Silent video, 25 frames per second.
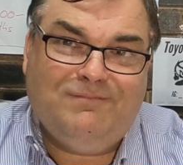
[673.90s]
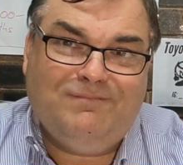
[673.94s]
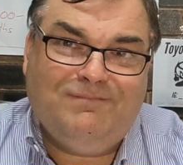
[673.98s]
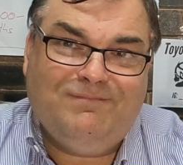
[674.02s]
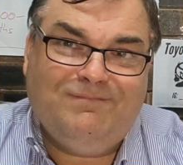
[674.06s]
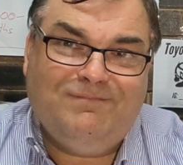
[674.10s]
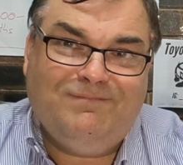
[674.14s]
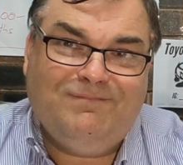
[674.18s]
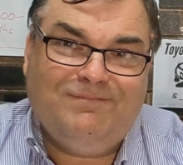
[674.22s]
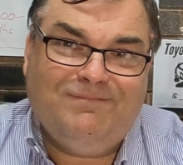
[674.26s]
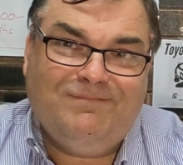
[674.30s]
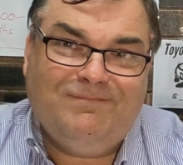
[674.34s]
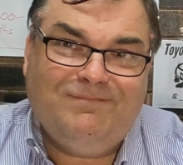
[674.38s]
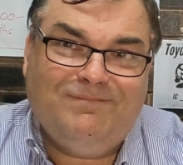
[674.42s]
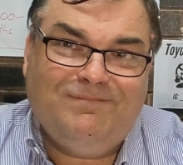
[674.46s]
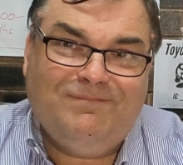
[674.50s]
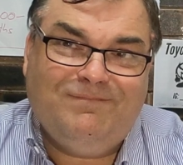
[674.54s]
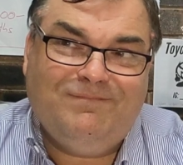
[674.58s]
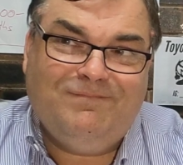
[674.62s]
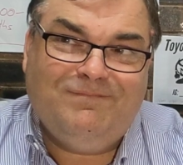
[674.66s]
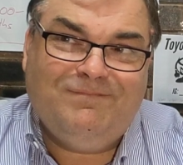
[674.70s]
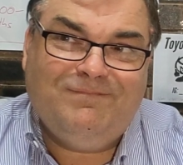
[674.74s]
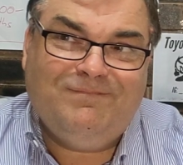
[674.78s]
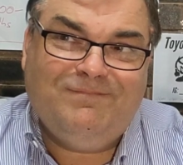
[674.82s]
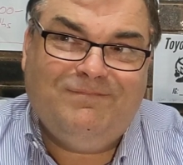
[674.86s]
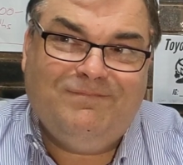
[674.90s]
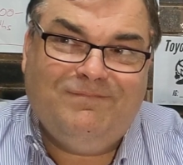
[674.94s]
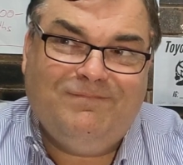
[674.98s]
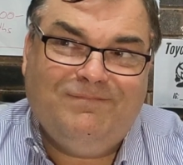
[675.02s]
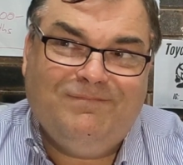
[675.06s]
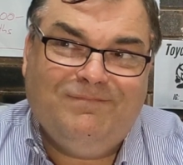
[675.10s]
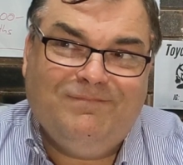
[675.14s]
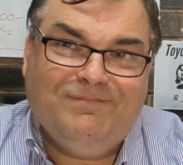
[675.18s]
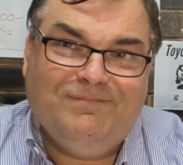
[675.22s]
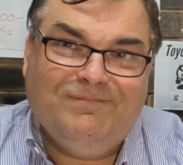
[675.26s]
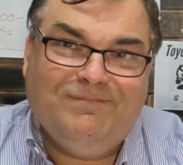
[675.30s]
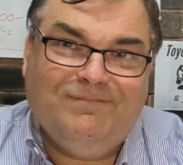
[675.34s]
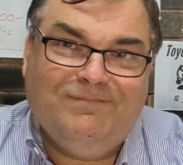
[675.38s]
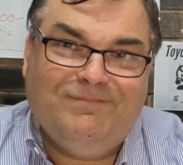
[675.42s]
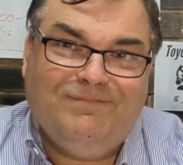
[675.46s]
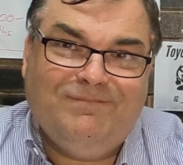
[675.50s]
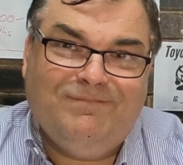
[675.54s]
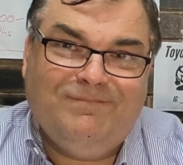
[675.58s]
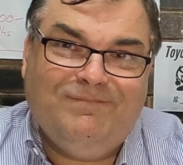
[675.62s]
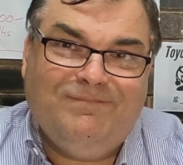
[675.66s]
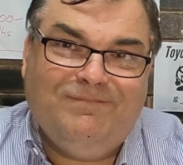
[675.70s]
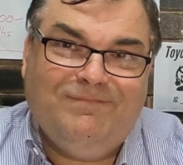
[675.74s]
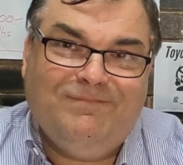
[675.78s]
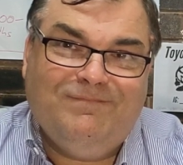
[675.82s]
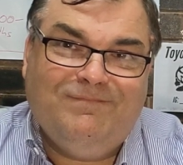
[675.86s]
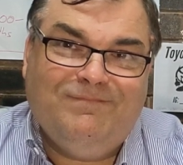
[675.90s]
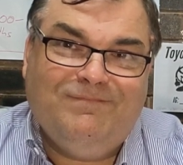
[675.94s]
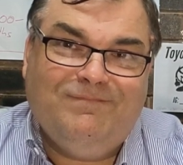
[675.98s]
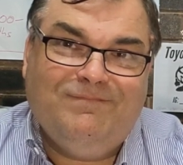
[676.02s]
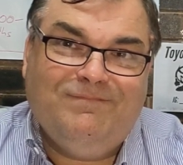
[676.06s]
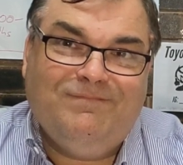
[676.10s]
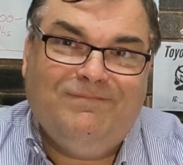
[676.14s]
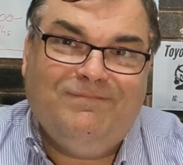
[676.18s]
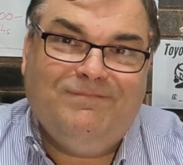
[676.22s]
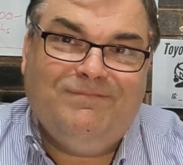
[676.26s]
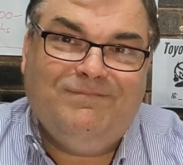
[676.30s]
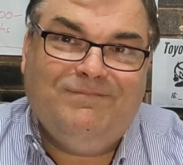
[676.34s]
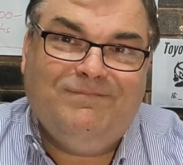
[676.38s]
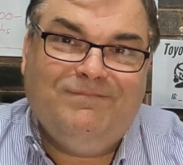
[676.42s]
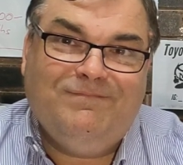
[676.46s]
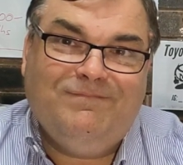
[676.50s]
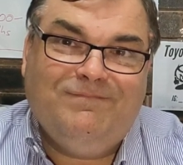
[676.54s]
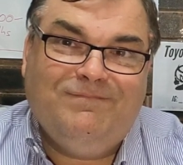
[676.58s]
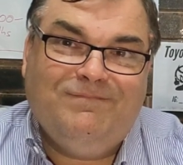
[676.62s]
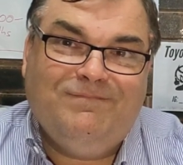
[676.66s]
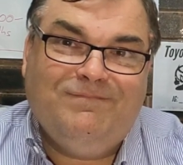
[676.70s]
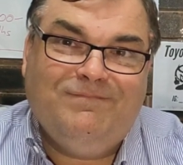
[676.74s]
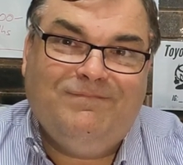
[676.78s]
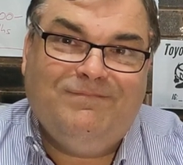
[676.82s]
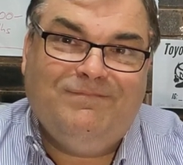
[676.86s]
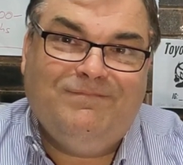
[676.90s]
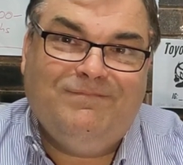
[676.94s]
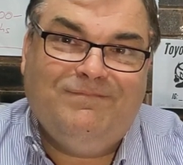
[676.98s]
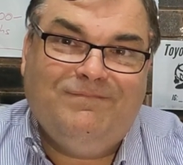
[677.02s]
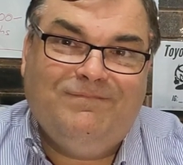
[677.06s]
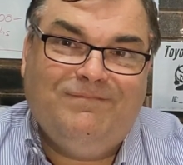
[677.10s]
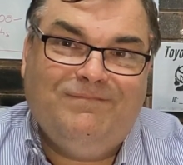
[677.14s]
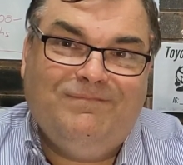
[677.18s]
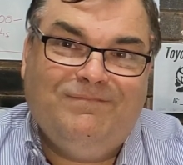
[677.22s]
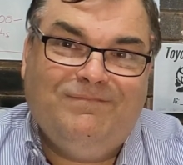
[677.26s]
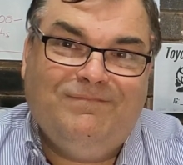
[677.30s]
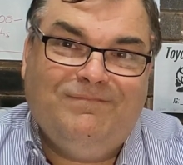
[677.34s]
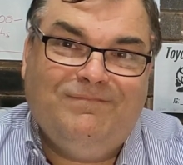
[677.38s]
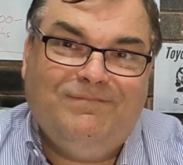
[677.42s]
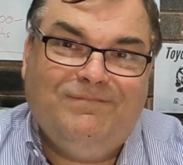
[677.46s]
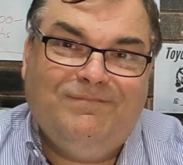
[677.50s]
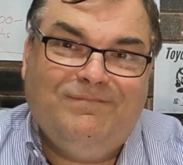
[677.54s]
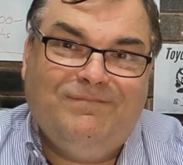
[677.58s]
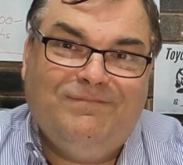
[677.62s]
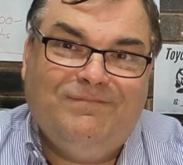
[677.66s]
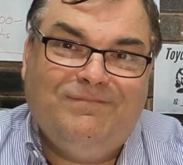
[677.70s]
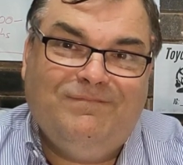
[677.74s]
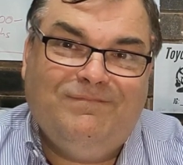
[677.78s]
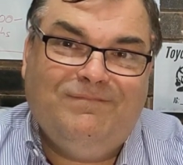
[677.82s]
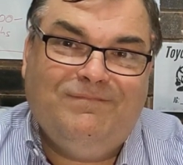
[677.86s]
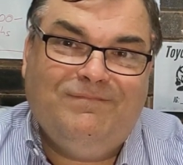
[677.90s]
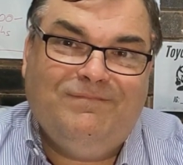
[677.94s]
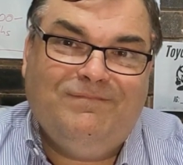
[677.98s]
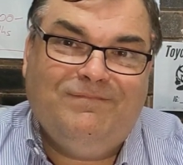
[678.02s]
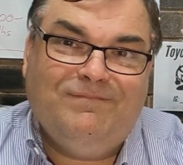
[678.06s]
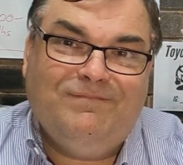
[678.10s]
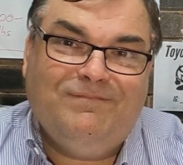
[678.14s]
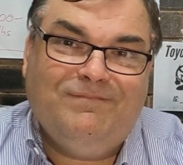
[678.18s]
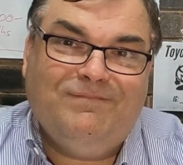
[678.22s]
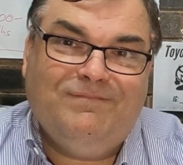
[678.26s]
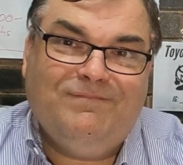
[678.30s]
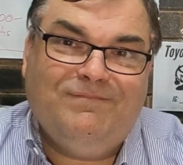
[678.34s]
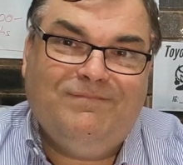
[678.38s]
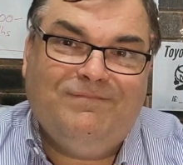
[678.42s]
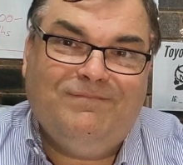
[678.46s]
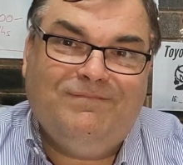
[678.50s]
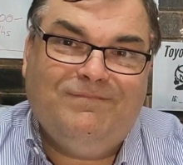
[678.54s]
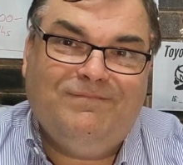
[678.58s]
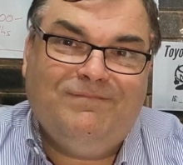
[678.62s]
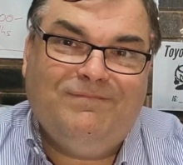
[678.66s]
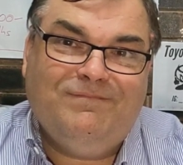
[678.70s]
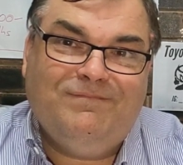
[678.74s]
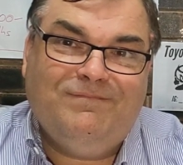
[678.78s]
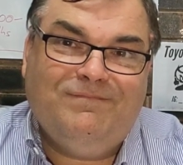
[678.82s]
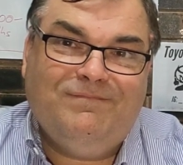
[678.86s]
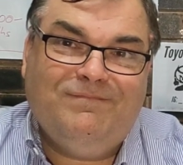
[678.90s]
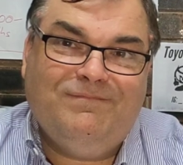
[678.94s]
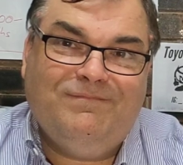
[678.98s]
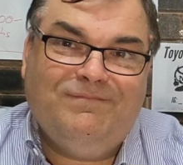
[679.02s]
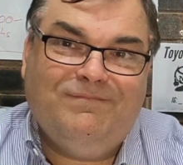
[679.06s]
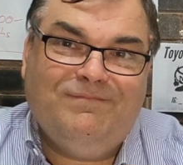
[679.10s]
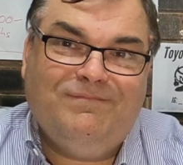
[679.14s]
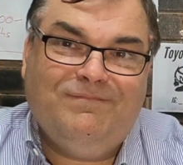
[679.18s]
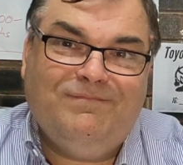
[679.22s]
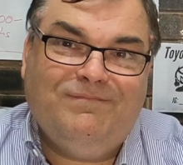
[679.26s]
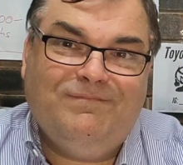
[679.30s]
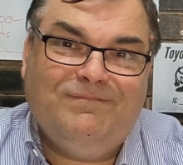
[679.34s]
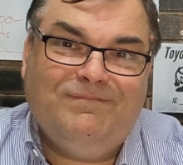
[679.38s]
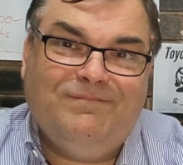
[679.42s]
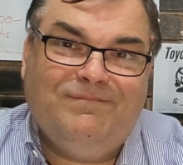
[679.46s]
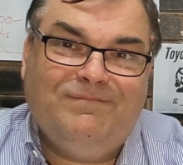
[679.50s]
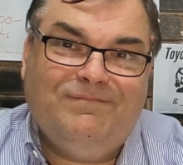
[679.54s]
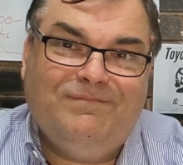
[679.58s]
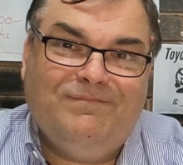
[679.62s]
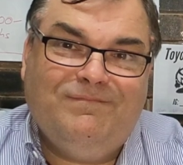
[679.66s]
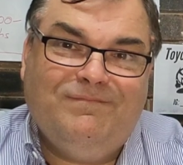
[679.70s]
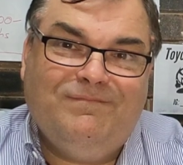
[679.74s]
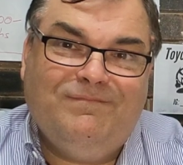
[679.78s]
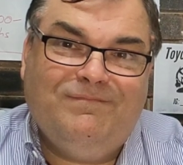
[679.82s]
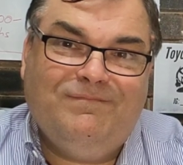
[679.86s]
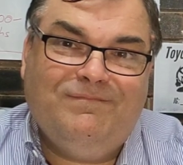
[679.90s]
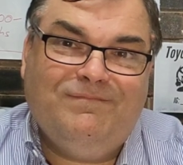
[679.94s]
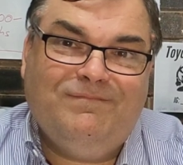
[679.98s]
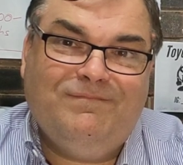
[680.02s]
Nobody speaks.